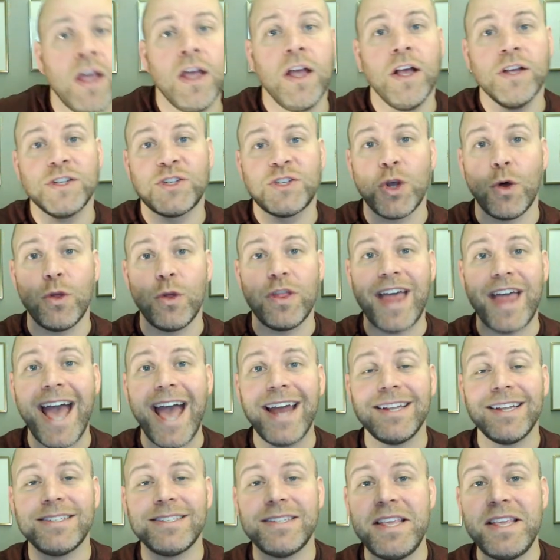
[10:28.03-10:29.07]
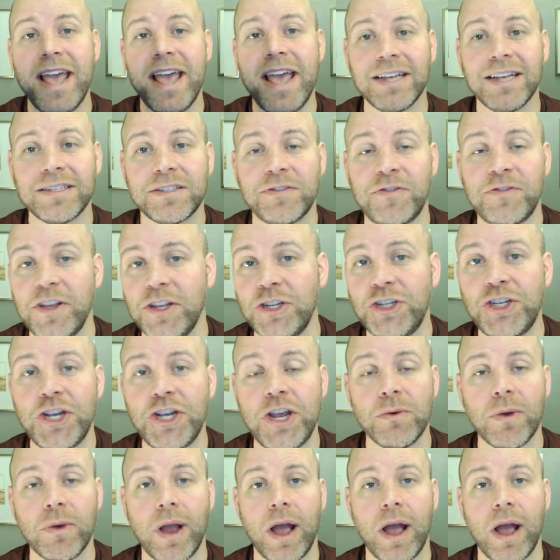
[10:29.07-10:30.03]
So that is the SVG route.